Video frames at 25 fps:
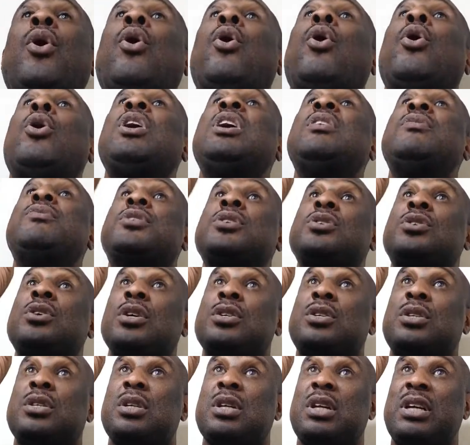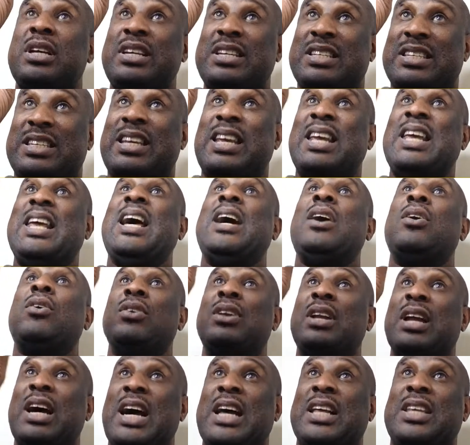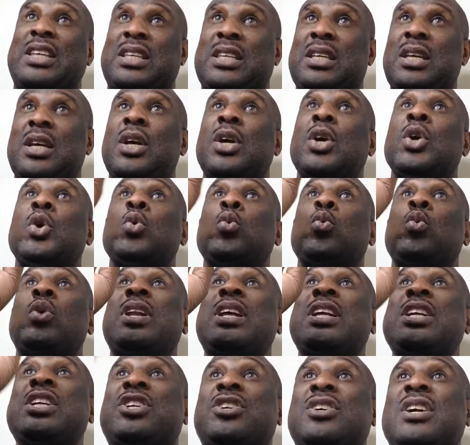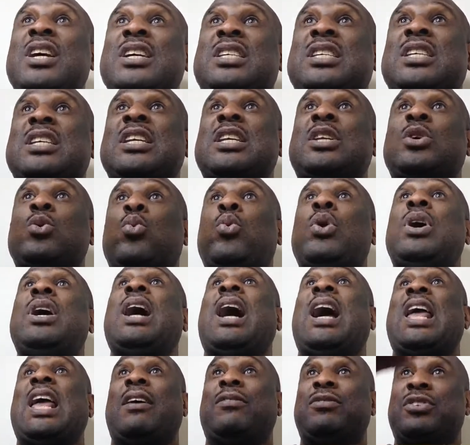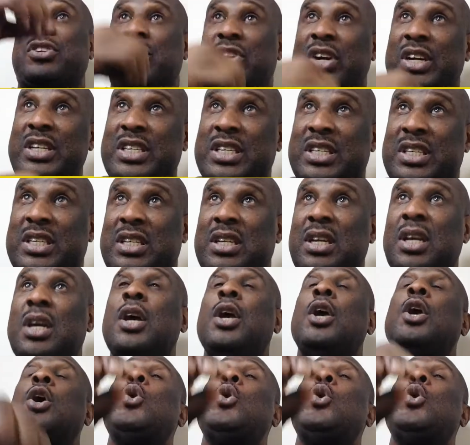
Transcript: Or if Jesus is here on earth, will he dress the way I have dressed?